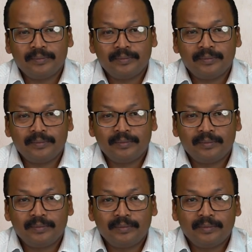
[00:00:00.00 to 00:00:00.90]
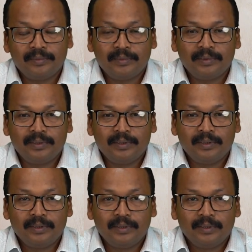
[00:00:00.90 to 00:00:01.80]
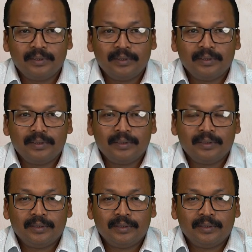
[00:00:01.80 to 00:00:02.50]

No one is speaking in this clip.